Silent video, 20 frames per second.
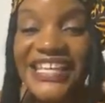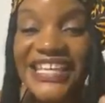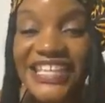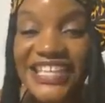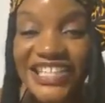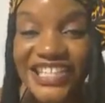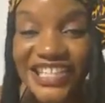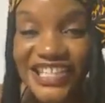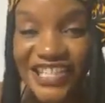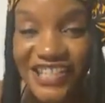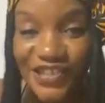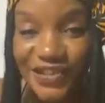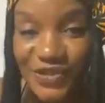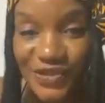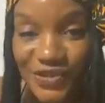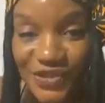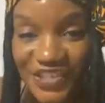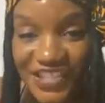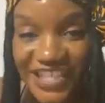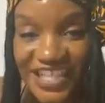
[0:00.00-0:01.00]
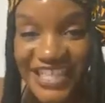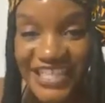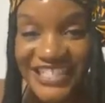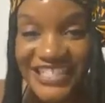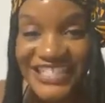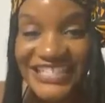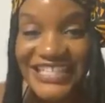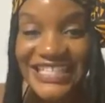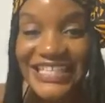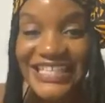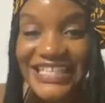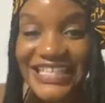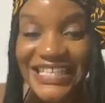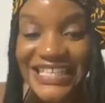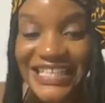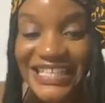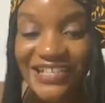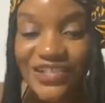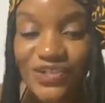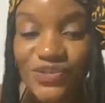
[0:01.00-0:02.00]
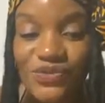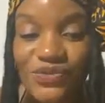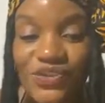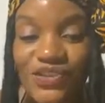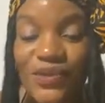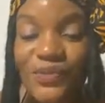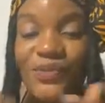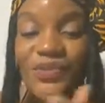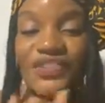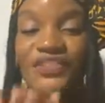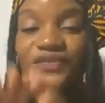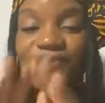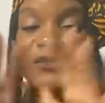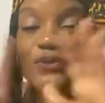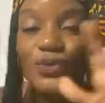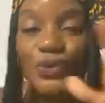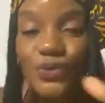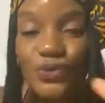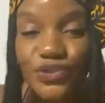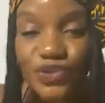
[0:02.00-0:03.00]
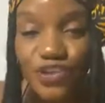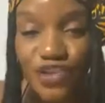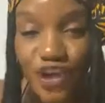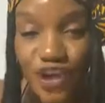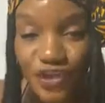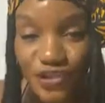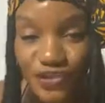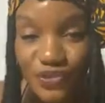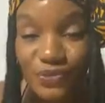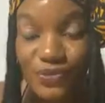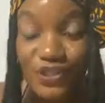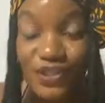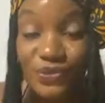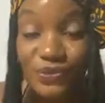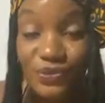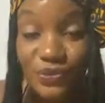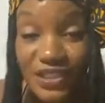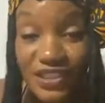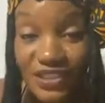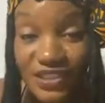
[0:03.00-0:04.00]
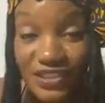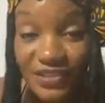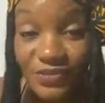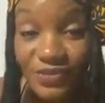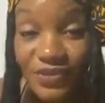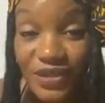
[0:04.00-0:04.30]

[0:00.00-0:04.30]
years and digging into someone's full chart to really read them.